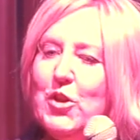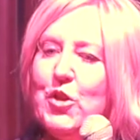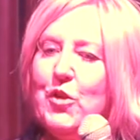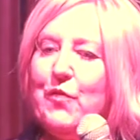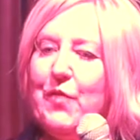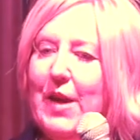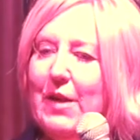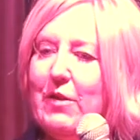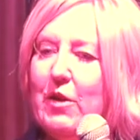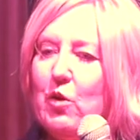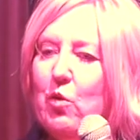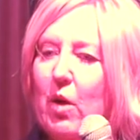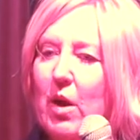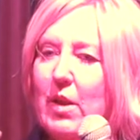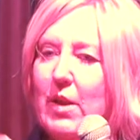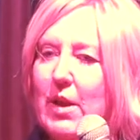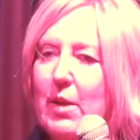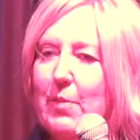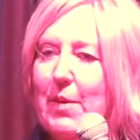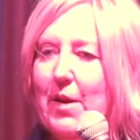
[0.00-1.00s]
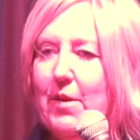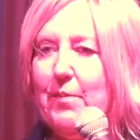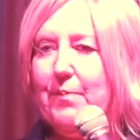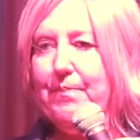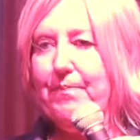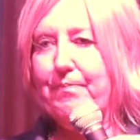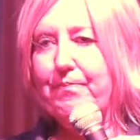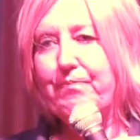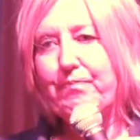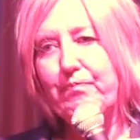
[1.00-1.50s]
your favorite quality about
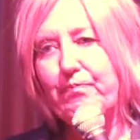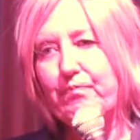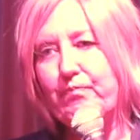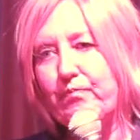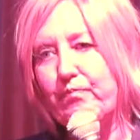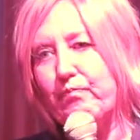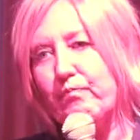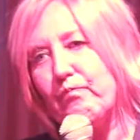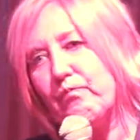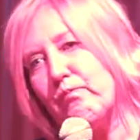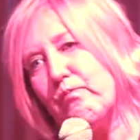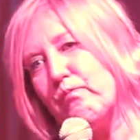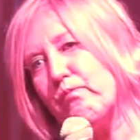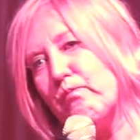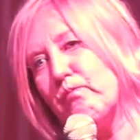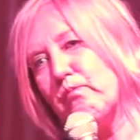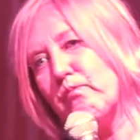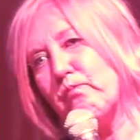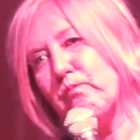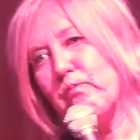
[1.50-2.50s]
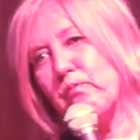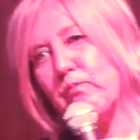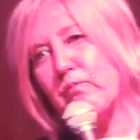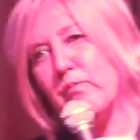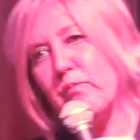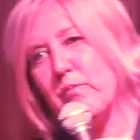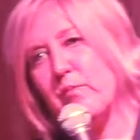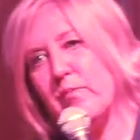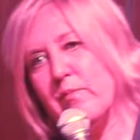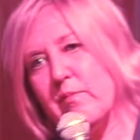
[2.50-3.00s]
him? He's
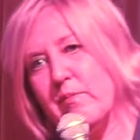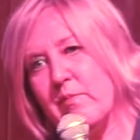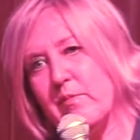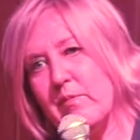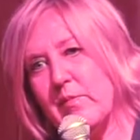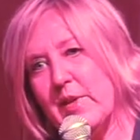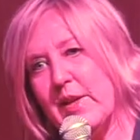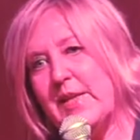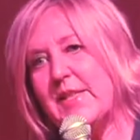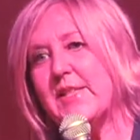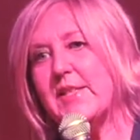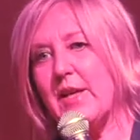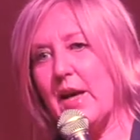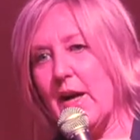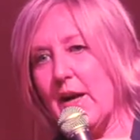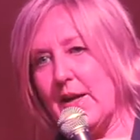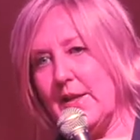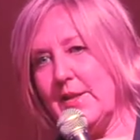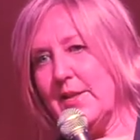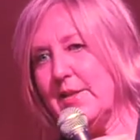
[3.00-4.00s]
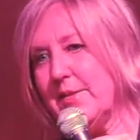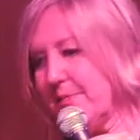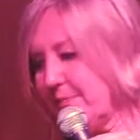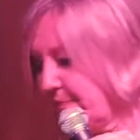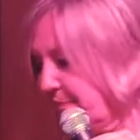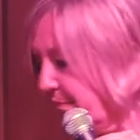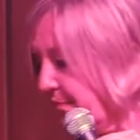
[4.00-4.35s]
very kind. He's kind? Yeah.